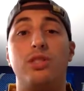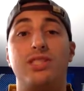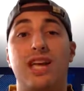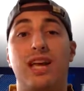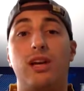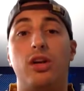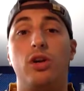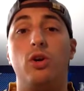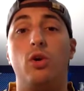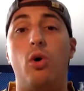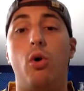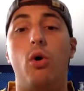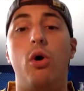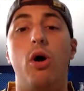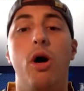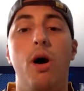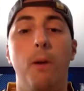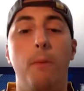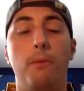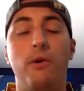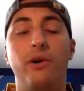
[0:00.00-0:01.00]
second goal
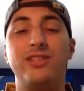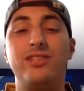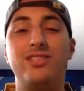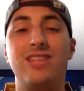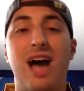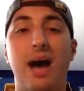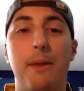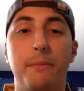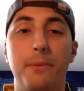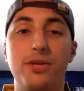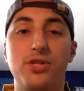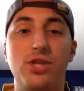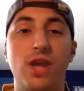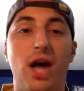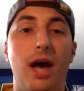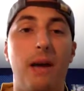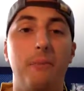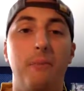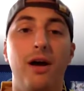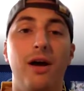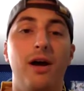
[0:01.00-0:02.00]
plus stoppage
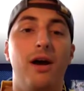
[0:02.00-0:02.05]
time.